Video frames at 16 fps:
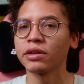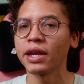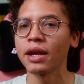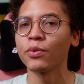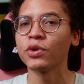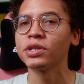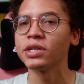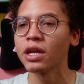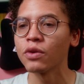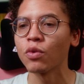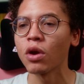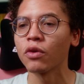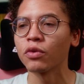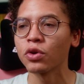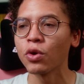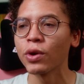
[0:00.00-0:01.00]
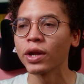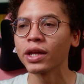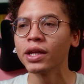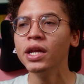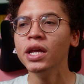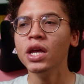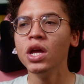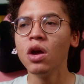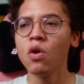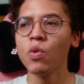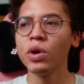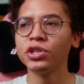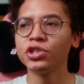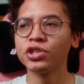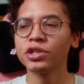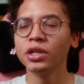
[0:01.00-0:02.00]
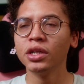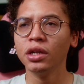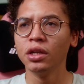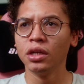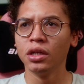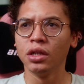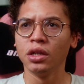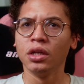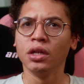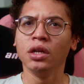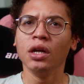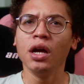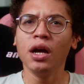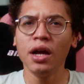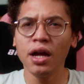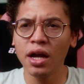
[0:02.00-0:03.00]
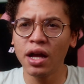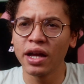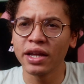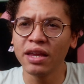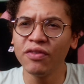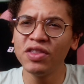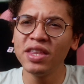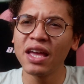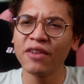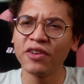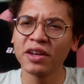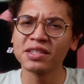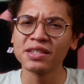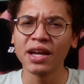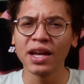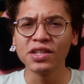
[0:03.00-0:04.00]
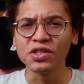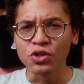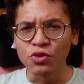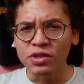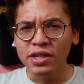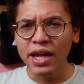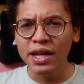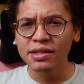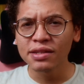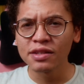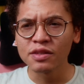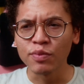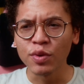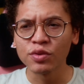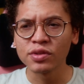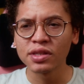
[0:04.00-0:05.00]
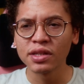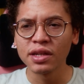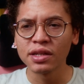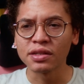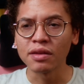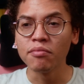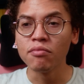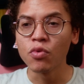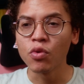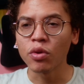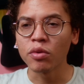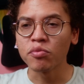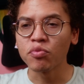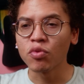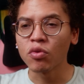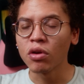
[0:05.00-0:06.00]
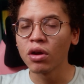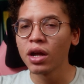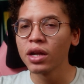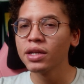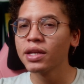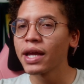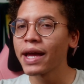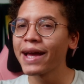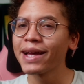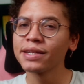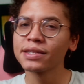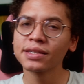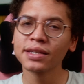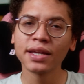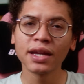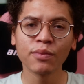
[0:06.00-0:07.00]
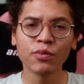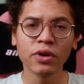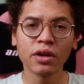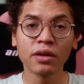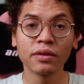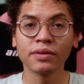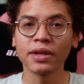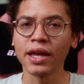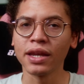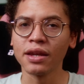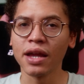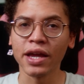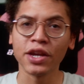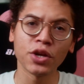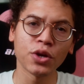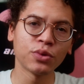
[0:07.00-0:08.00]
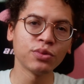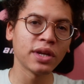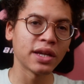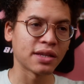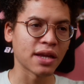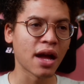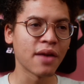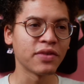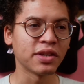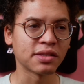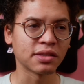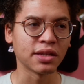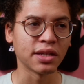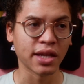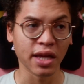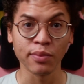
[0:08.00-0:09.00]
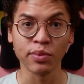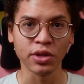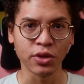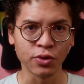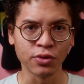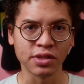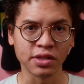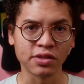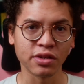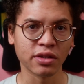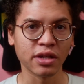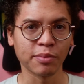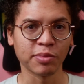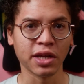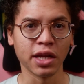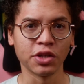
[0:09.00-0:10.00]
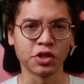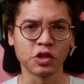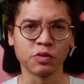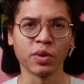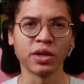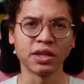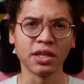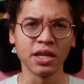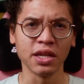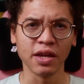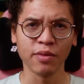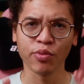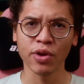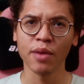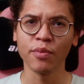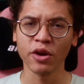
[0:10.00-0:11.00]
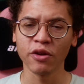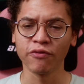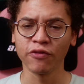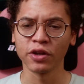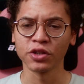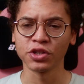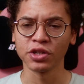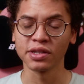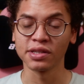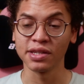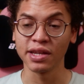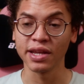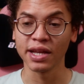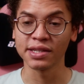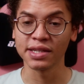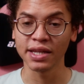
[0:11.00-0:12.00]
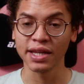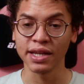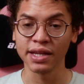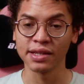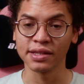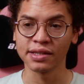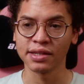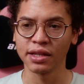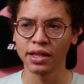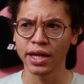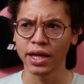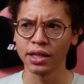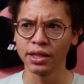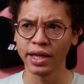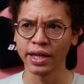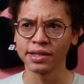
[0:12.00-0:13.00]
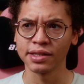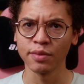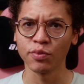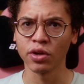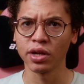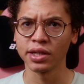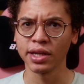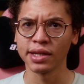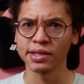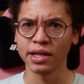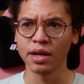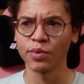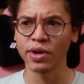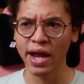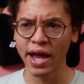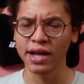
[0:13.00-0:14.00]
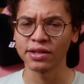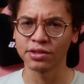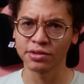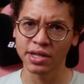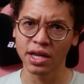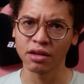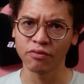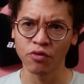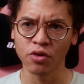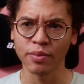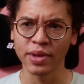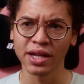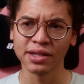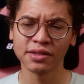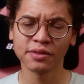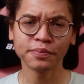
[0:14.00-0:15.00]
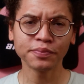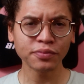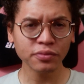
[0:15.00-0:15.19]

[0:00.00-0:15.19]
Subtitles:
camera to get RAW recording, which, given the FX9's use cases, mostly as a more broadcast camera, and I know it obviously can be used in certain applications, but the primary function, seeing as it is like a legacy broadcast camera and has those kind of formats,